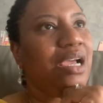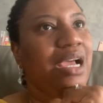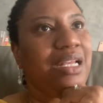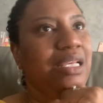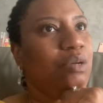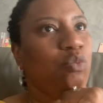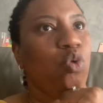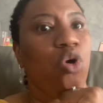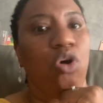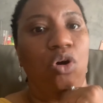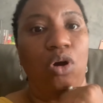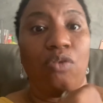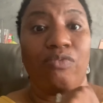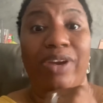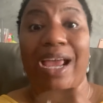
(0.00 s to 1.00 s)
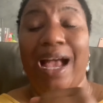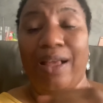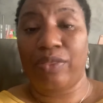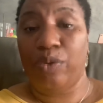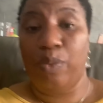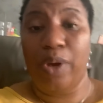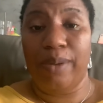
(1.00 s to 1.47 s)
it won't
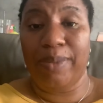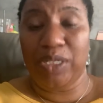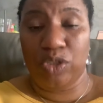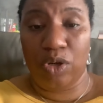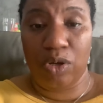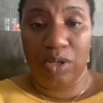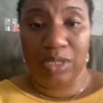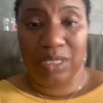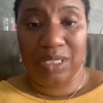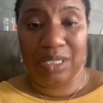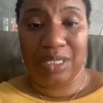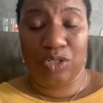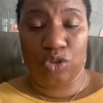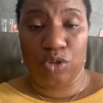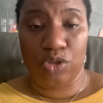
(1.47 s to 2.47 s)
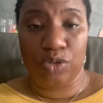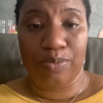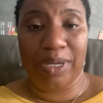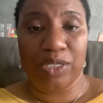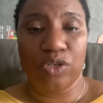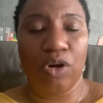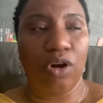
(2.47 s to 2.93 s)
react the way my daughter's does.
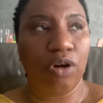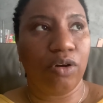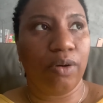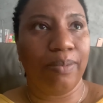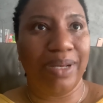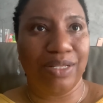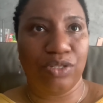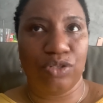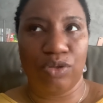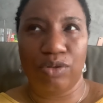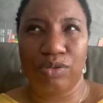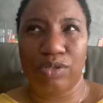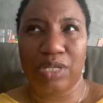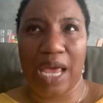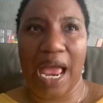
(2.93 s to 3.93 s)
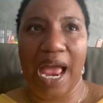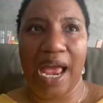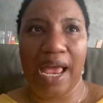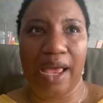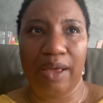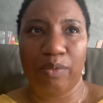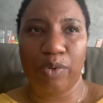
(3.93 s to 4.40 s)
My daughter and my son's
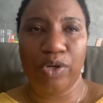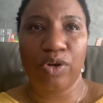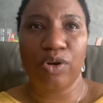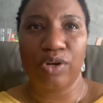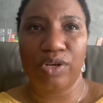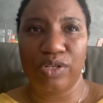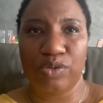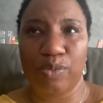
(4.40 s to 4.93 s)
hair, we noticed